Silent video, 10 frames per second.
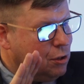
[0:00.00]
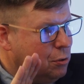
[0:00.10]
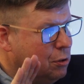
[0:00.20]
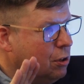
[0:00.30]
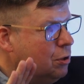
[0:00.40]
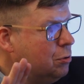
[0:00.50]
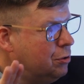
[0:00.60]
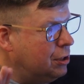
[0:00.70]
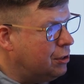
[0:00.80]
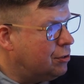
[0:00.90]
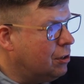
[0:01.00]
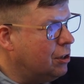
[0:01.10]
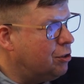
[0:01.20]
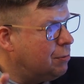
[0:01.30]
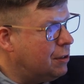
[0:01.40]
you're not losing this
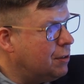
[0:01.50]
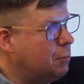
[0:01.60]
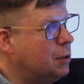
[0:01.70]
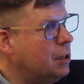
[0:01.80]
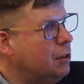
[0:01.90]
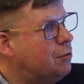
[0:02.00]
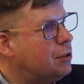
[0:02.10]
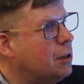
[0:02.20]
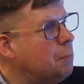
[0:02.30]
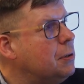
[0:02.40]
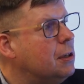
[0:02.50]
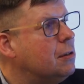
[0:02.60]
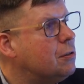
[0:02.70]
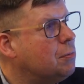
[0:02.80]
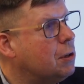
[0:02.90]
knowledge when somebody leaves the company.
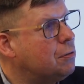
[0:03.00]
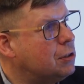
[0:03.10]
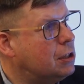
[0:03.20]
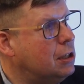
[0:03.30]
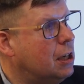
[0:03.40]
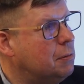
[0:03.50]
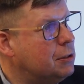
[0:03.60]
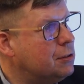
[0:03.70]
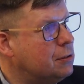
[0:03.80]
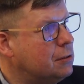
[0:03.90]
It's one of the key elements.